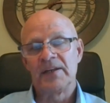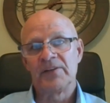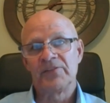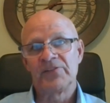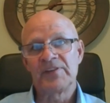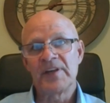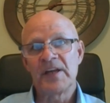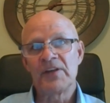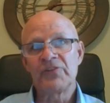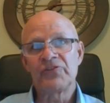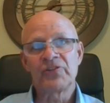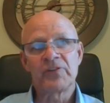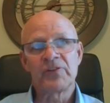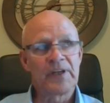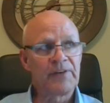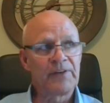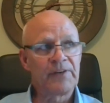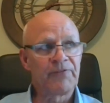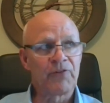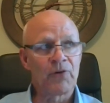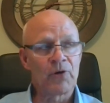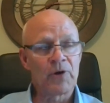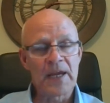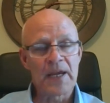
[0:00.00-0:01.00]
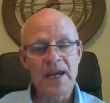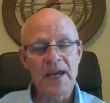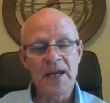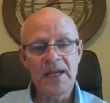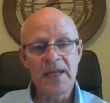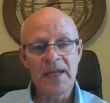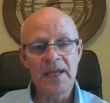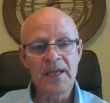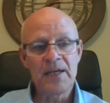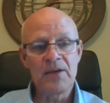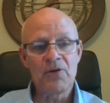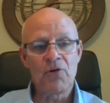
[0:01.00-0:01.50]
essentially, for
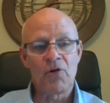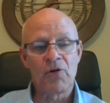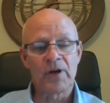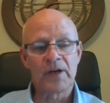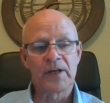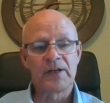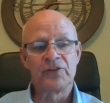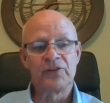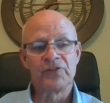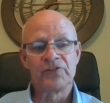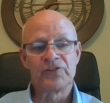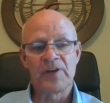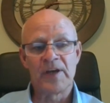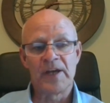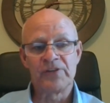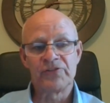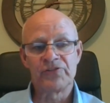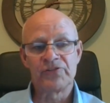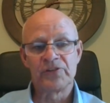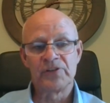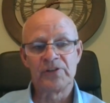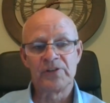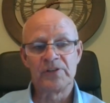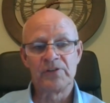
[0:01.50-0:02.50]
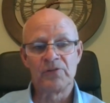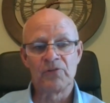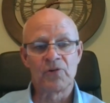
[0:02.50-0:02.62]
any organization